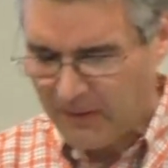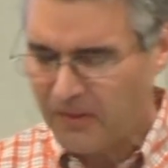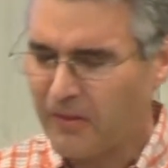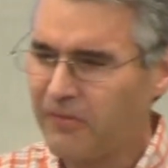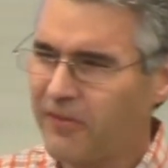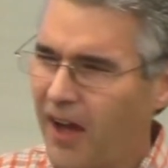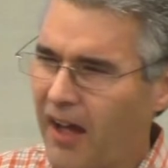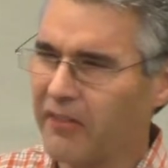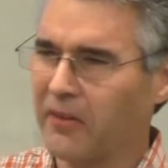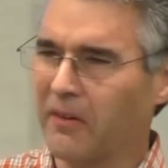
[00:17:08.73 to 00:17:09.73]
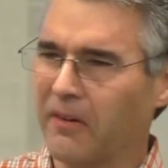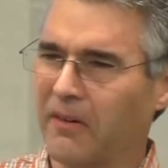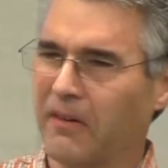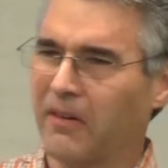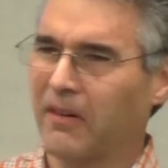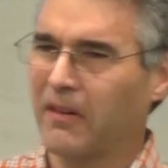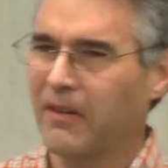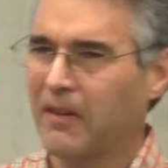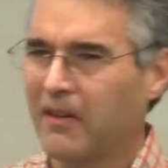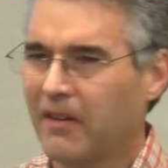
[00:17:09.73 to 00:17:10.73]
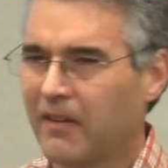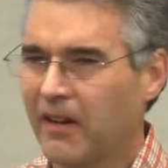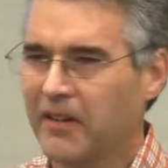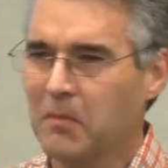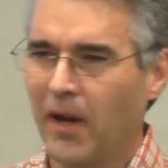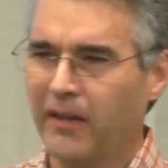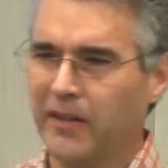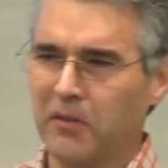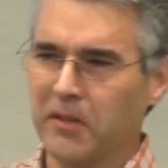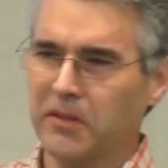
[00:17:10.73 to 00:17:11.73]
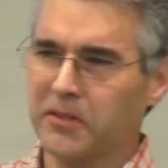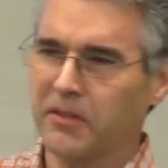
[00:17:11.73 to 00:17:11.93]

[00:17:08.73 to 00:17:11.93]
the Father. Now you might notice